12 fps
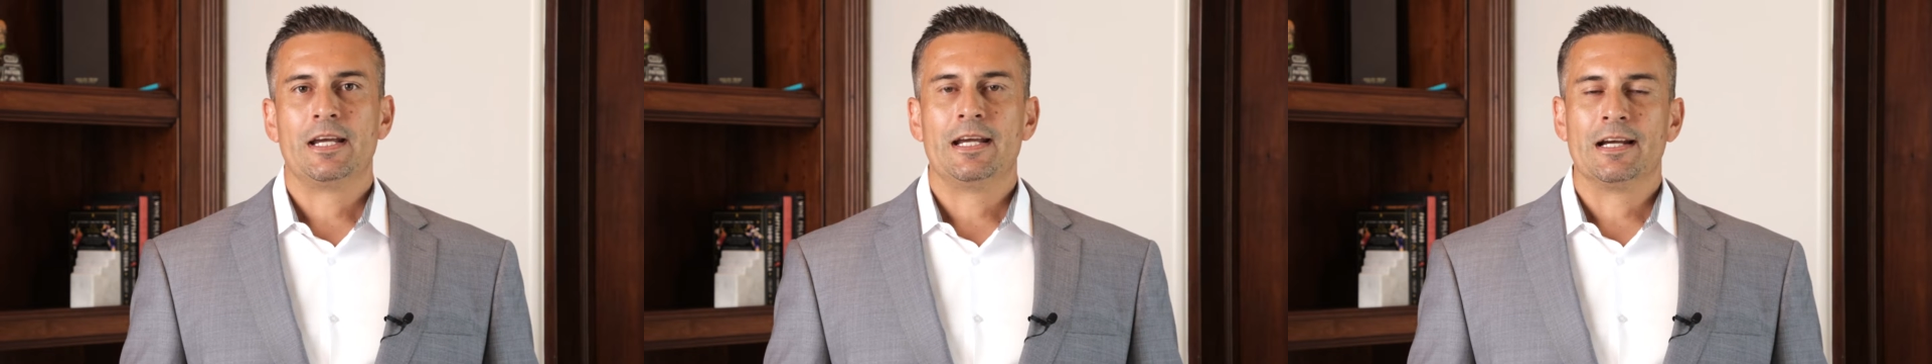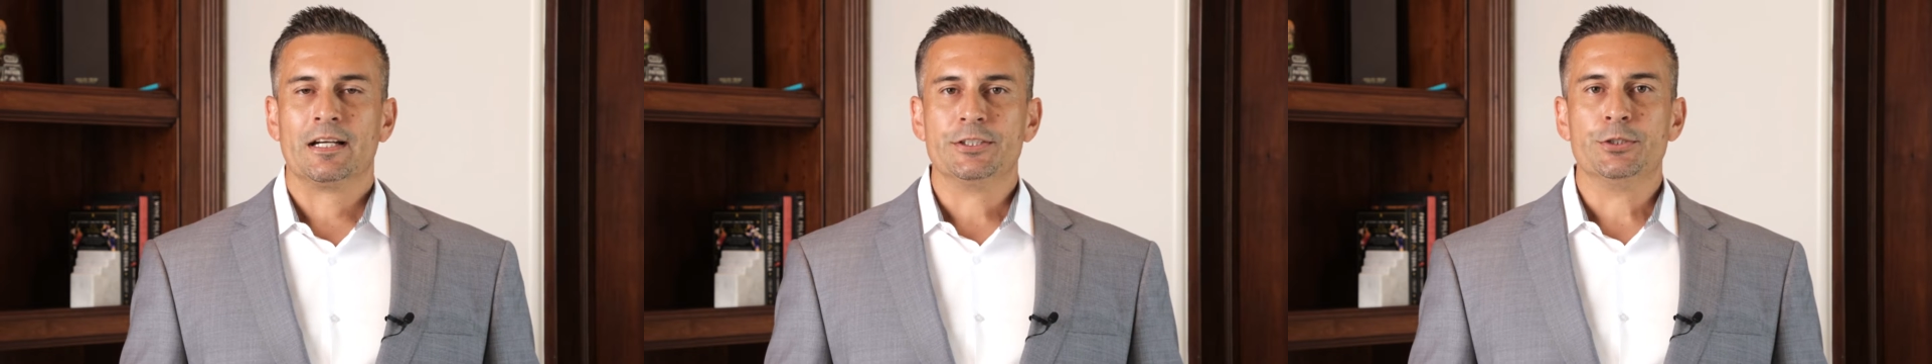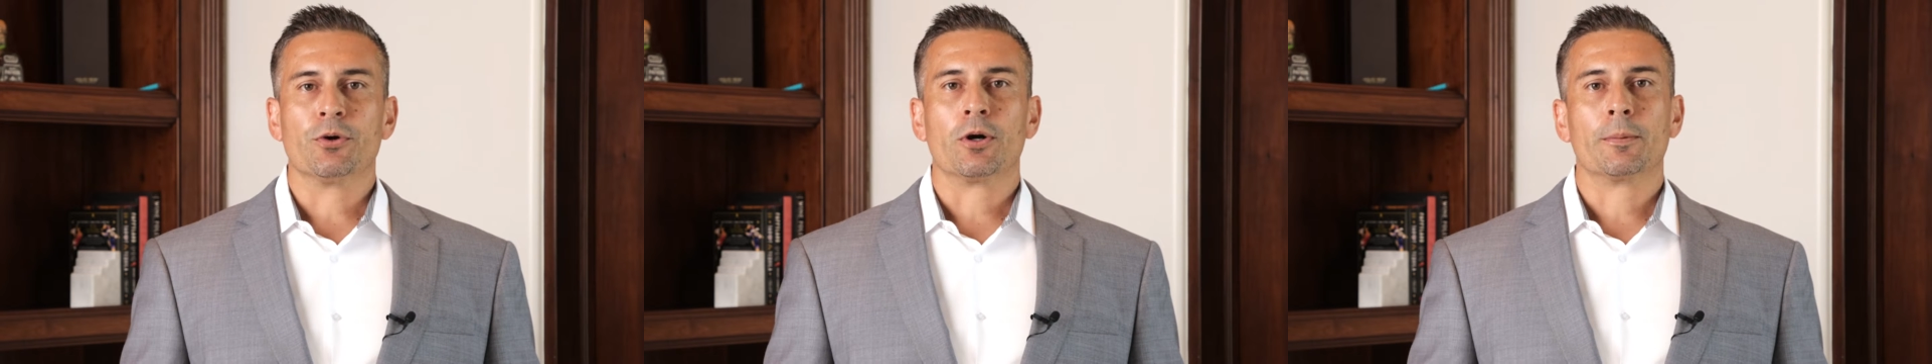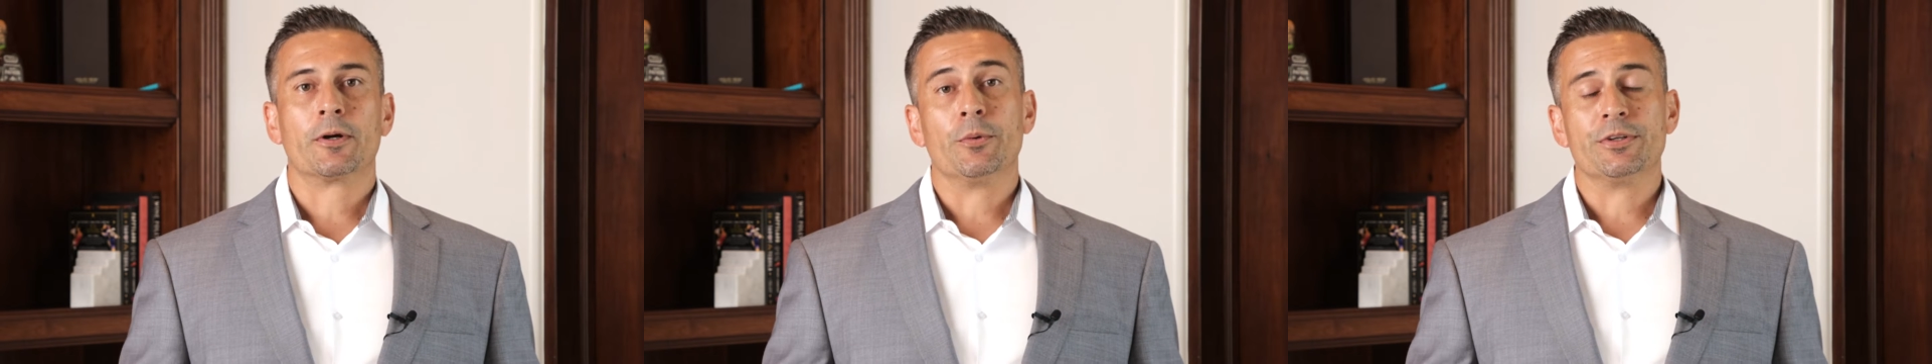and you
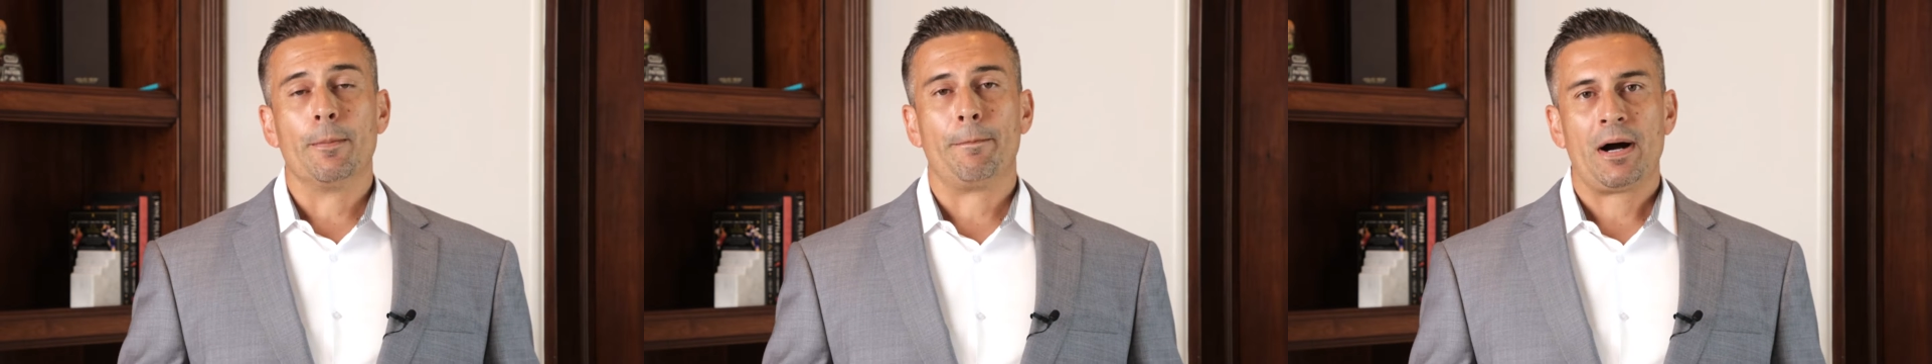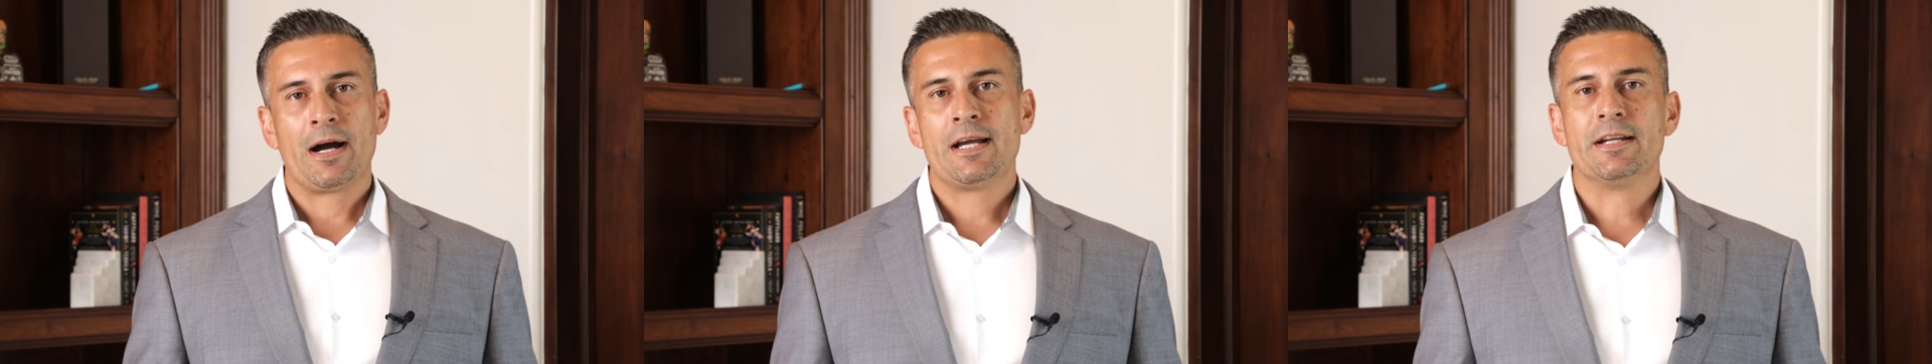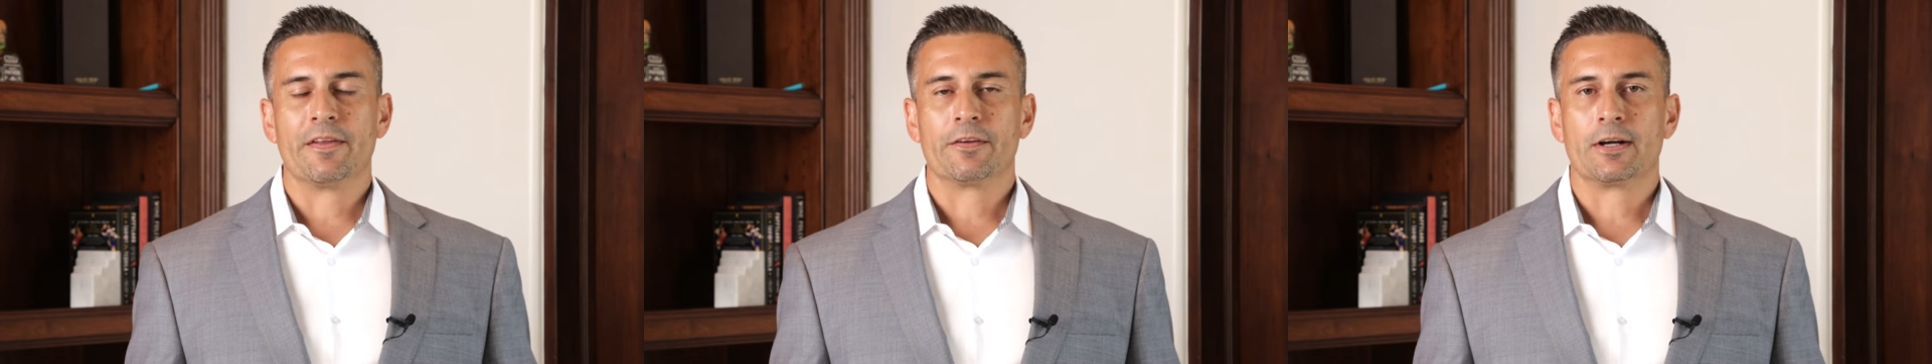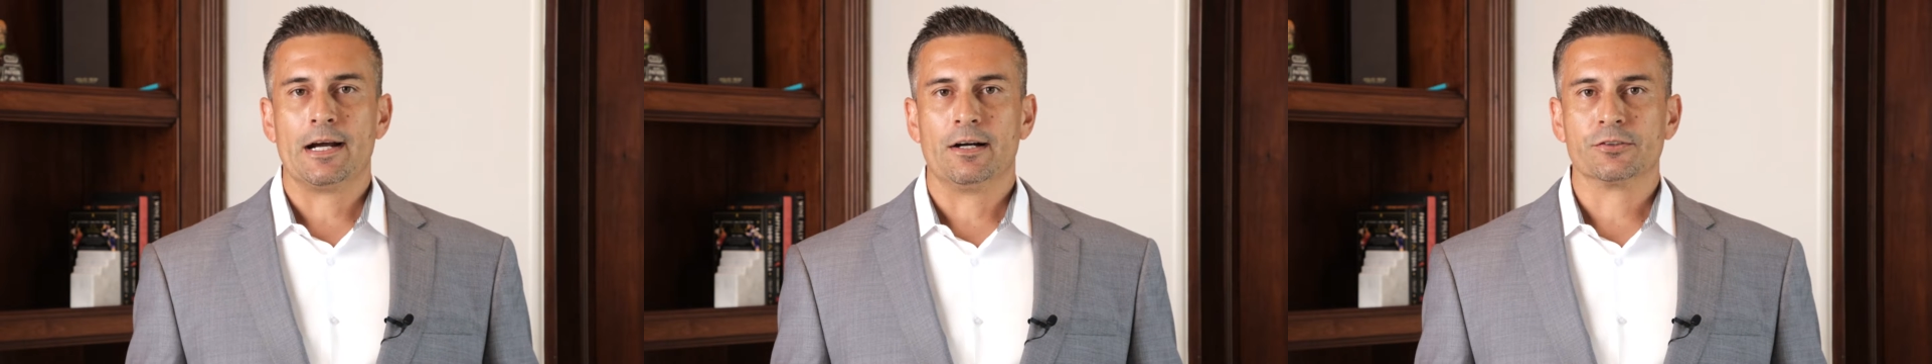are going to buy
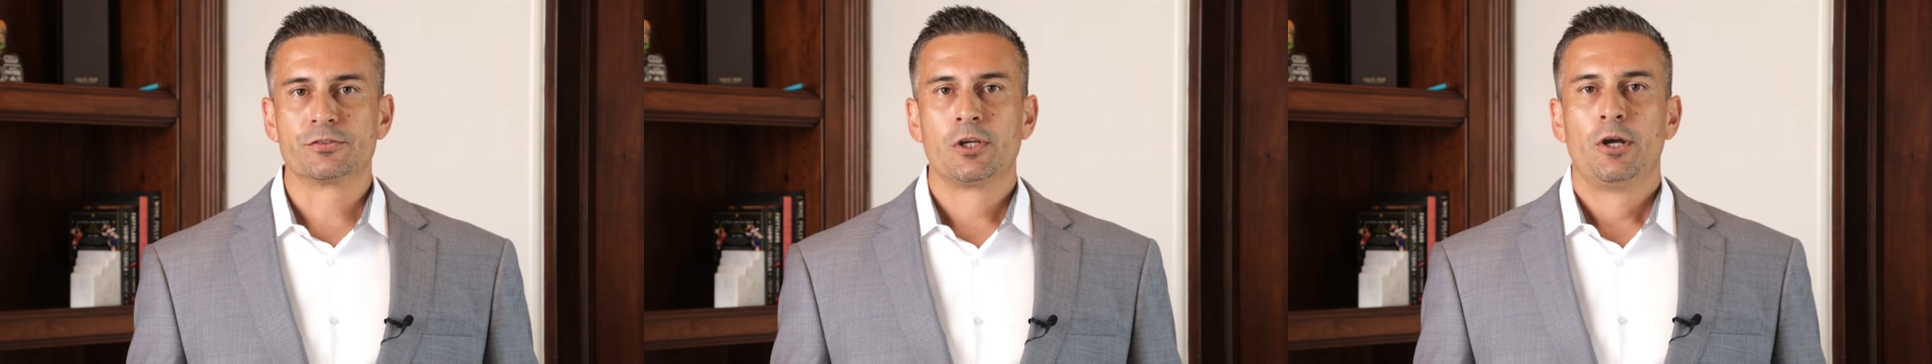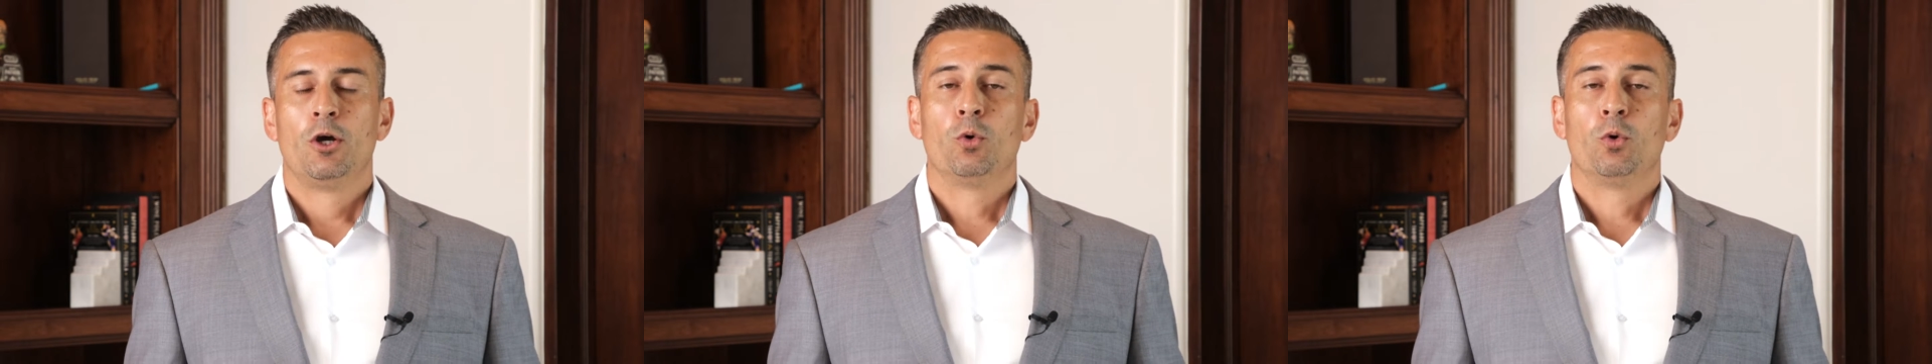another house,